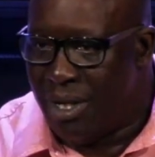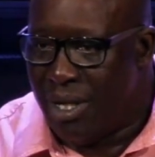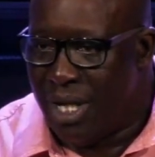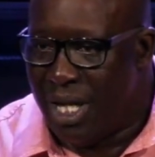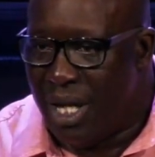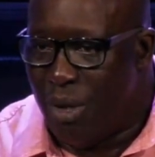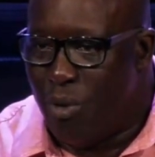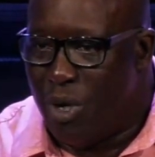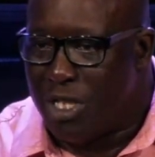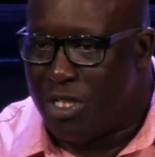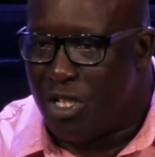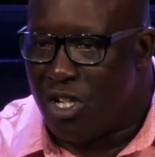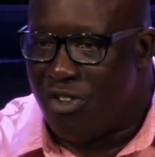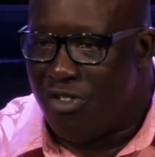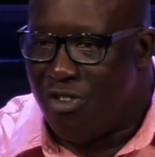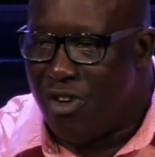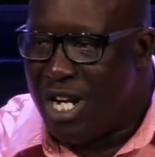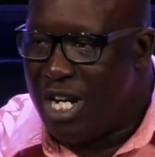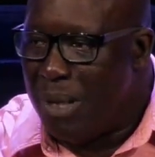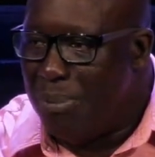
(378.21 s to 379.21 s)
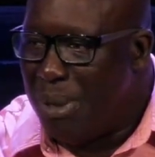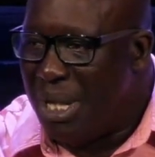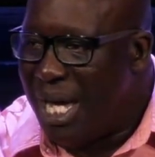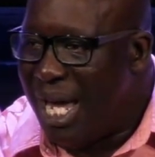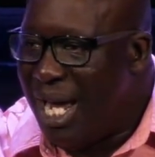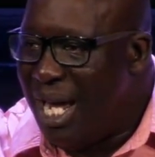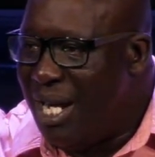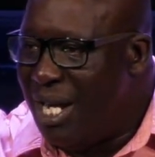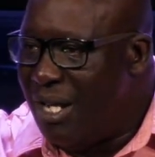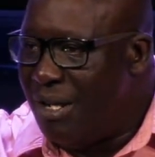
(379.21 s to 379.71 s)
He wasn't afraid to be
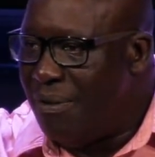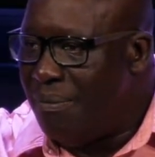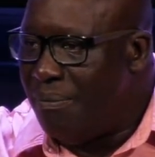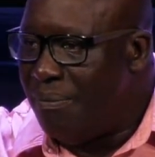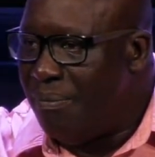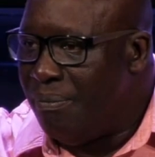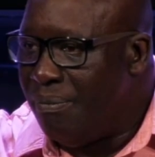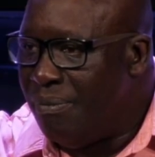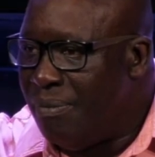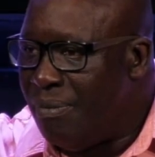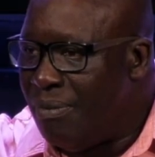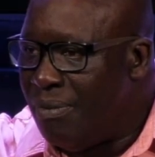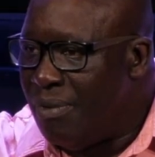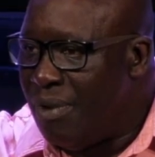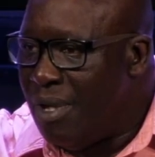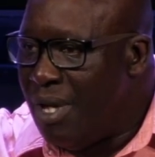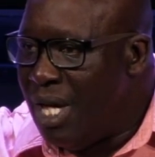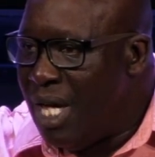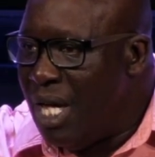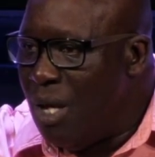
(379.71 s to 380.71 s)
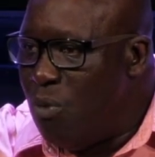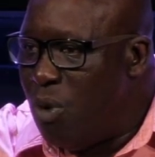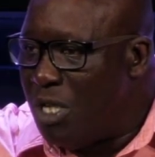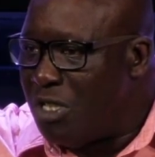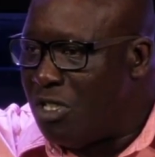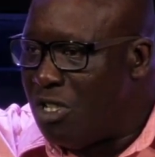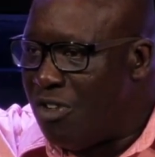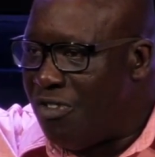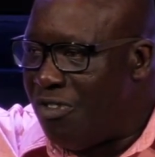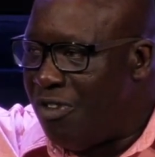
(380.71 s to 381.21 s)
hated, he
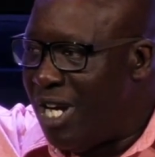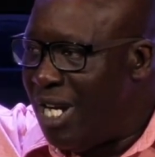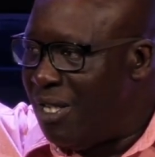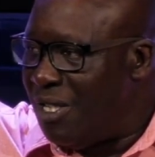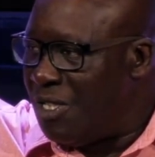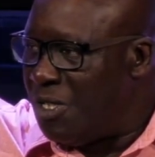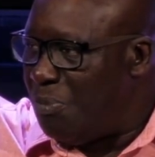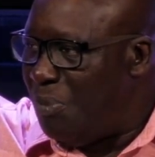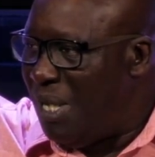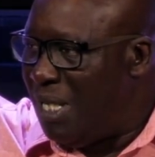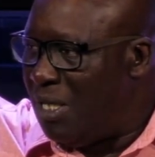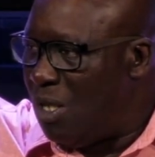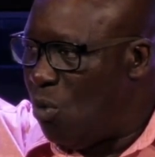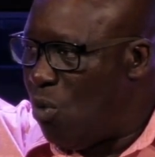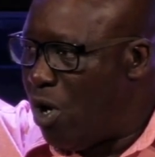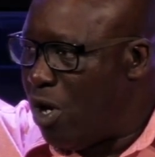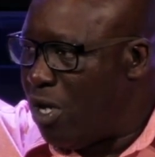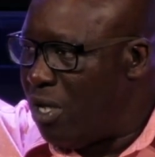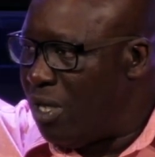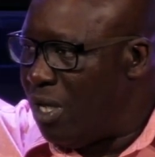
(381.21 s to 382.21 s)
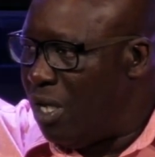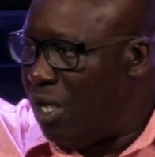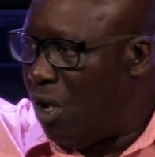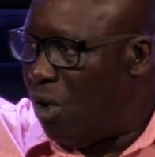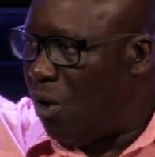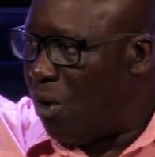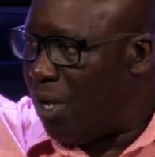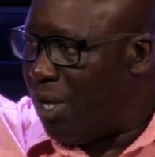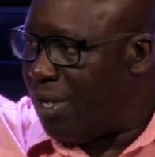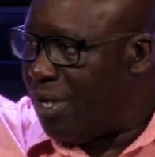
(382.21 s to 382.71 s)
wasn't afraid to speak the word of the
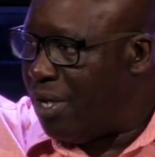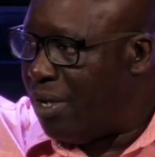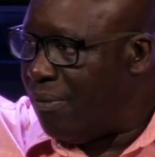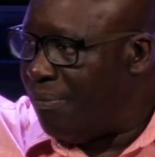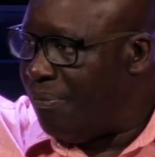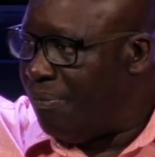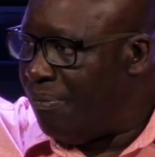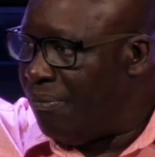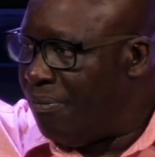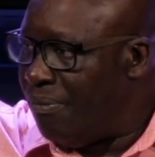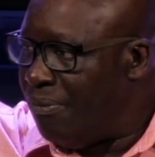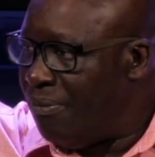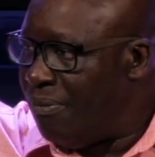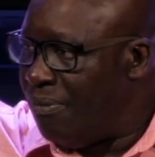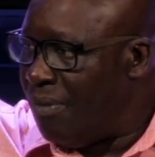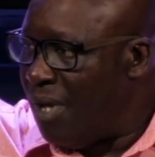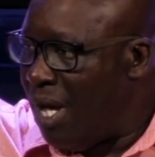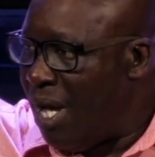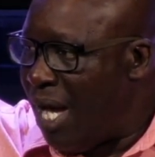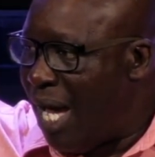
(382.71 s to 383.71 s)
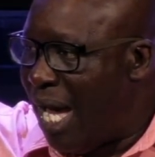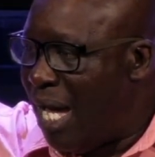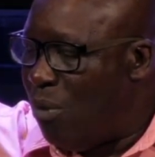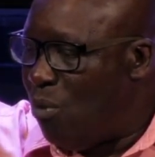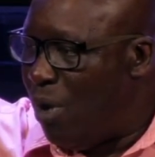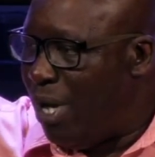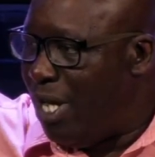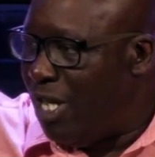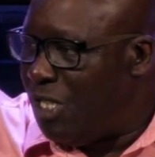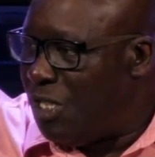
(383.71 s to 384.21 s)
Lord. And
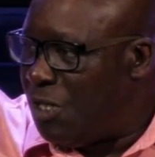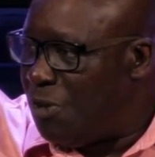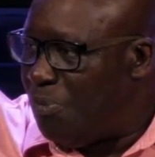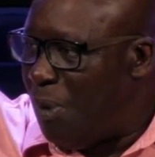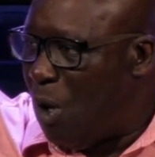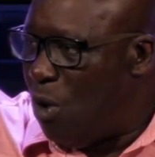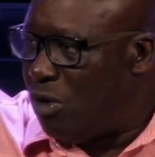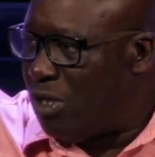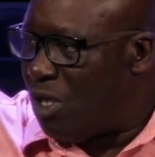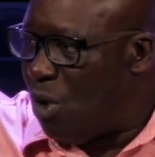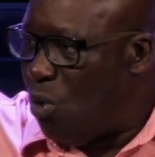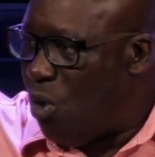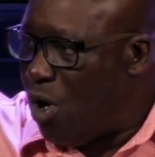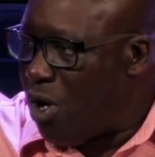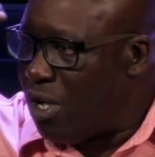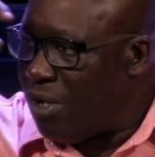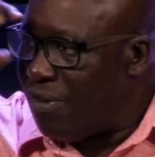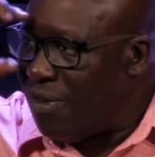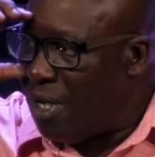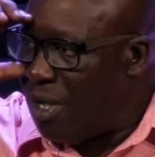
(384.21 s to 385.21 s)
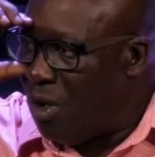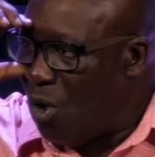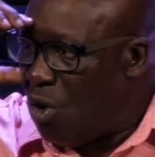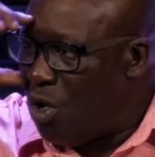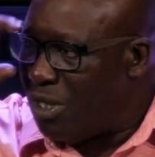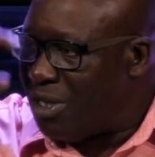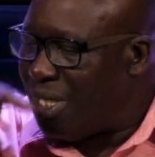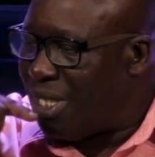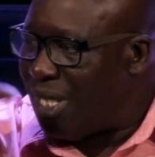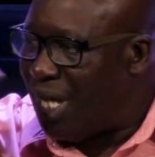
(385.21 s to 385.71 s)
when he spoke the word of the Lord
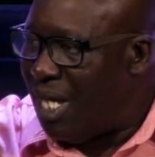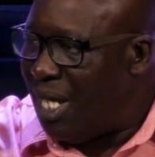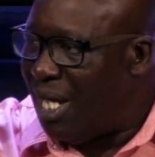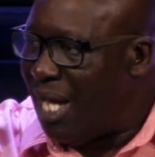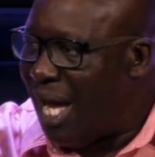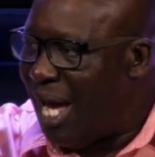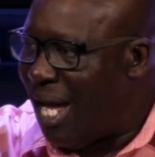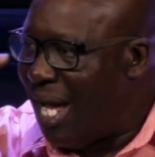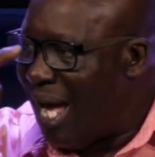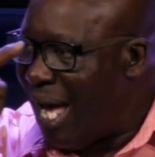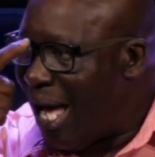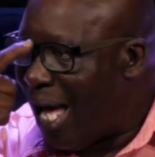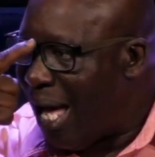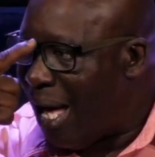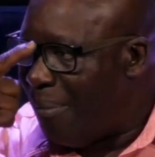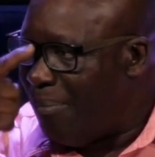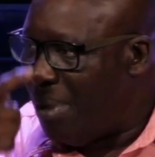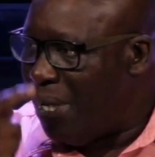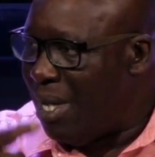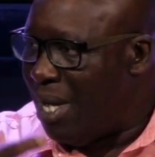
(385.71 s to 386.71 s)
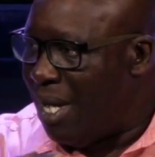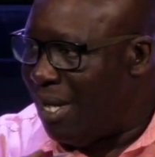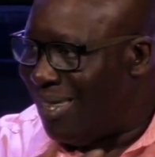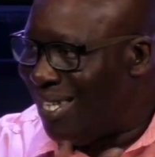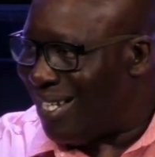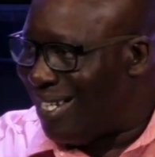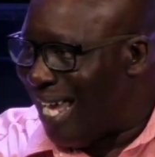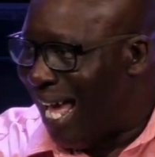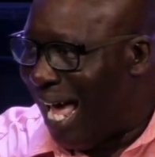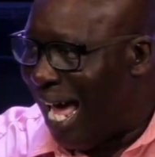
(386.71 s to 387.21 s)
to King Ahab, the
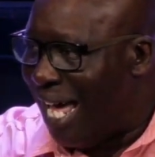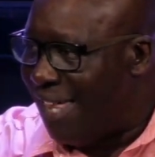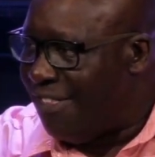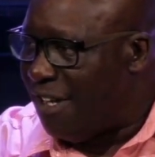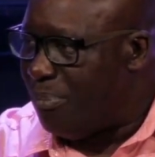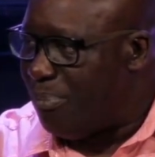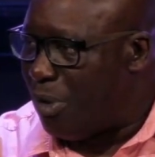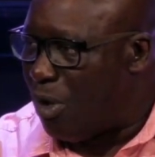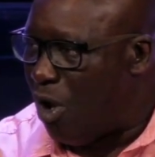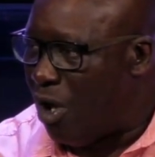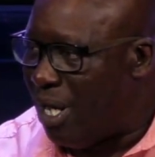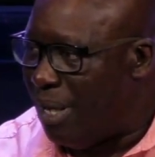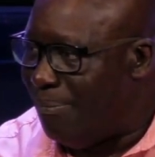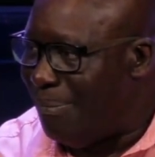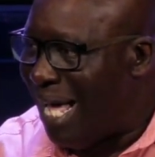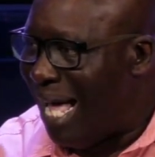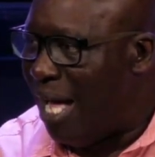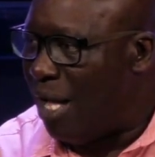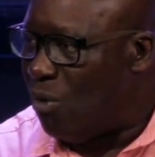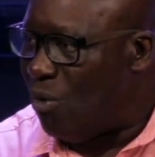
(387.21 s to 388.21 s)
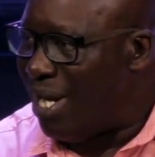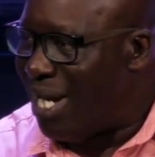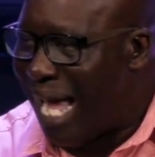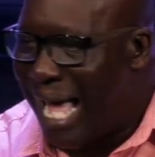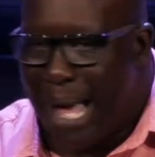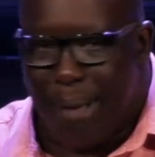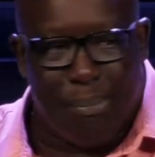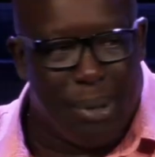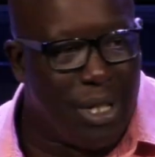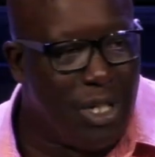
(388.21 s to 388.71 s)
guy that brought him down, what
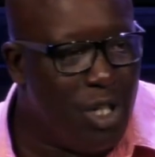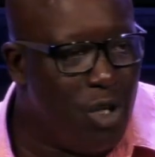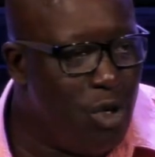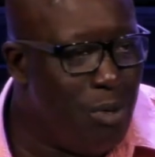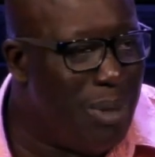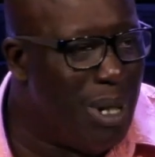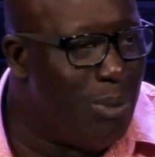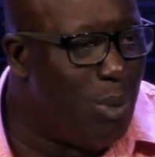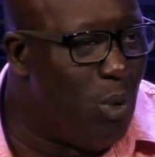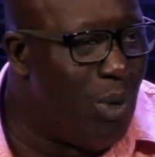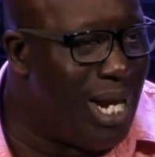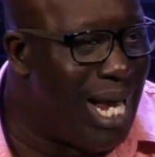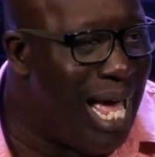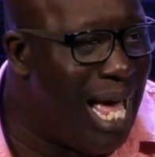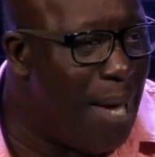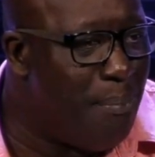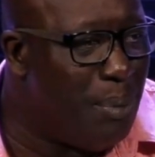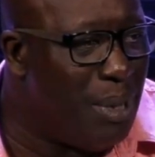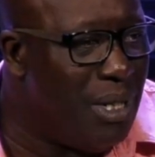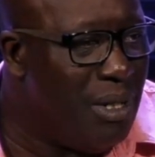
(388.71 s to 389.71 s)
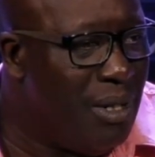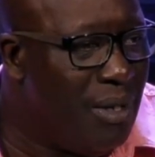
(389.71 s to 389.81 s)
happened? You remember what happened?